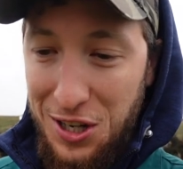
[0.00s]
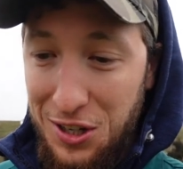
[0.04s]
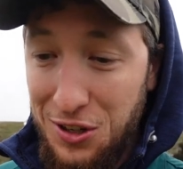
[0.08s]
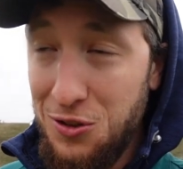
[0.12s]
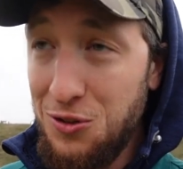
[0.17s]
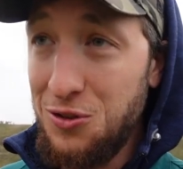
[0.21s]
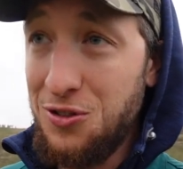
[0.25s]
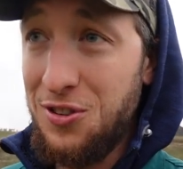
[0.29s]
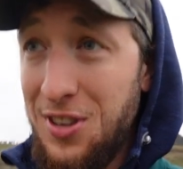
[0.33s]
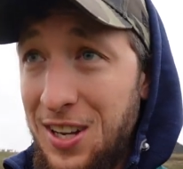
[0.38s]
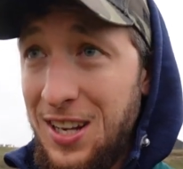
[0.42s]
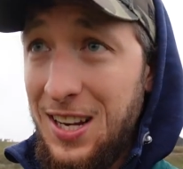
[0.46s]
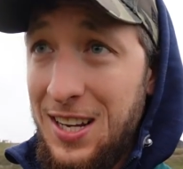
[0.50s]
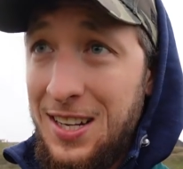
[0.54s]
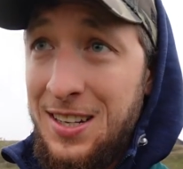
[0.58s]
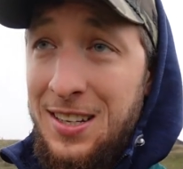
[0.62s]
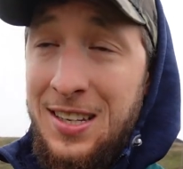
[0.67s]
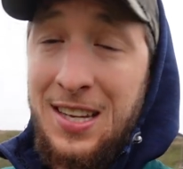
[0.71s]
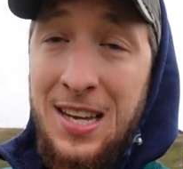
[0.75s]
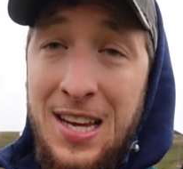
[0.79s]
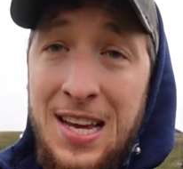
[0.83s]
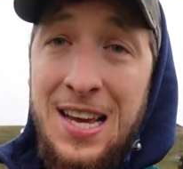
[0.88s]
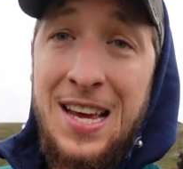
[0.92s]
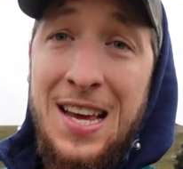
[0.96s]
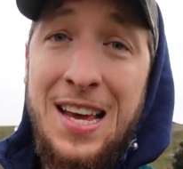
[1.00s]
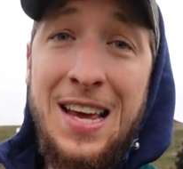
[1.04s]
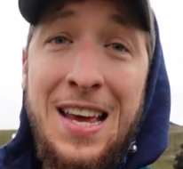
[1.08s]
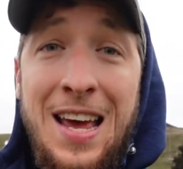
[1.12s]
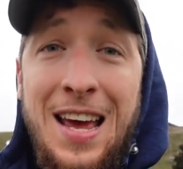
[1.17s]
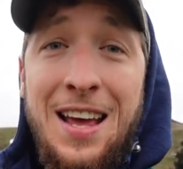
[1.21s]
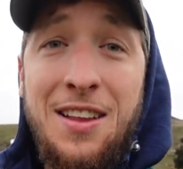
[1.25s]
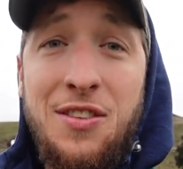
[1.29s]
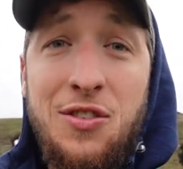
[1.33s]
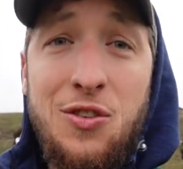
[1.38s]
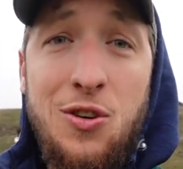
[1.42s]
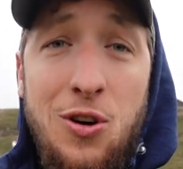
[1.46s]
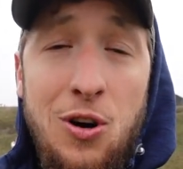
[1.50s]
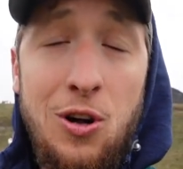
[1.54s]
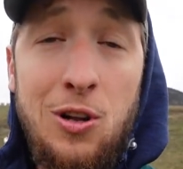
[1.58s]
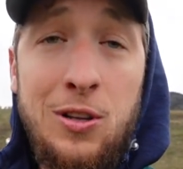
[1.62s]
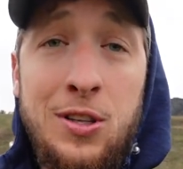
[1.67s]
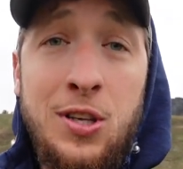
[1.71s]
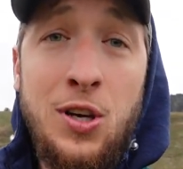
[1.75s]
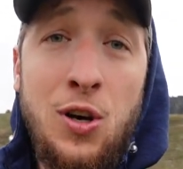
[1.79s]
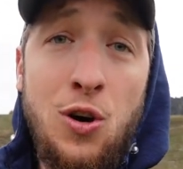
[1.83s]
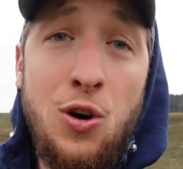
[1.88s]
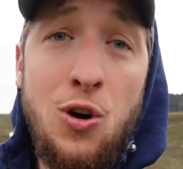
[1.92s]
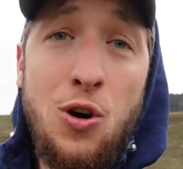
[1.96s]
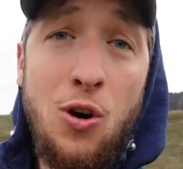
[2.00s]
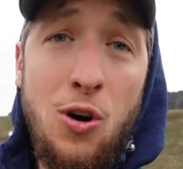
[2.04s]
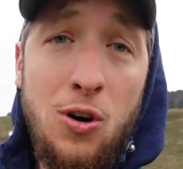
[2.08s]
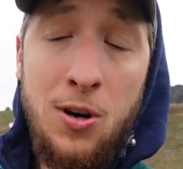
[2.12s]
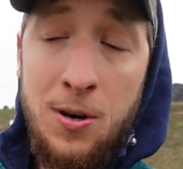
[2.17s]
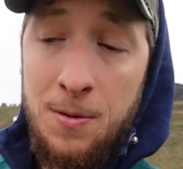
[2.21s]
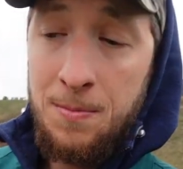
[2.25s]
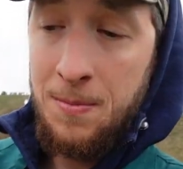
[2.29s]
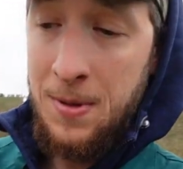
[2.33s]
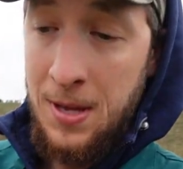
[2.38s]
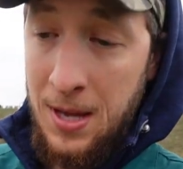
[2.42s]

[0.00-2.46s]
New Zealand. It's called Hook